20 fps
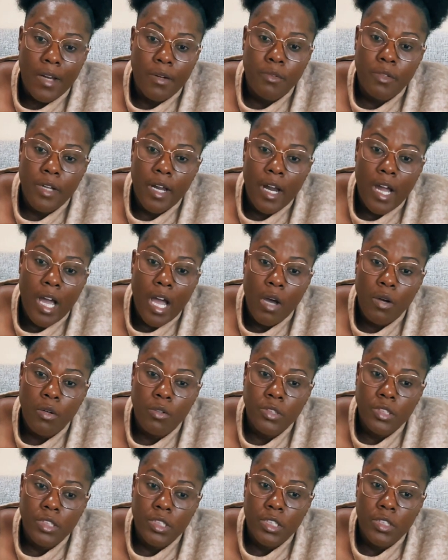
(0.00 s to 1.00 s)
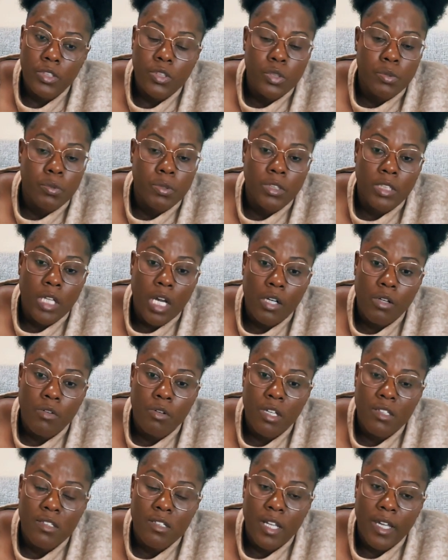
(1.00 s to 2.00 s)
I don't care how old she is, you will
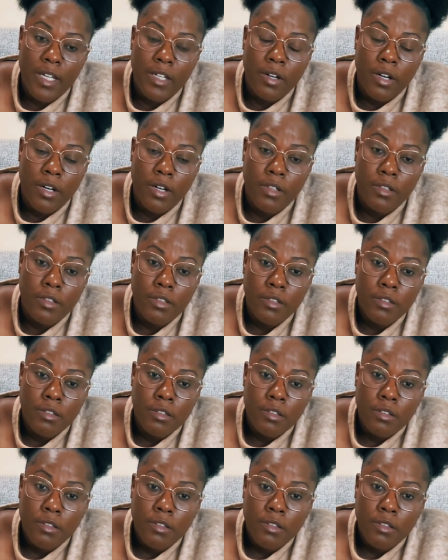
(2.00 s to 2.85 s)
not cross-leg her.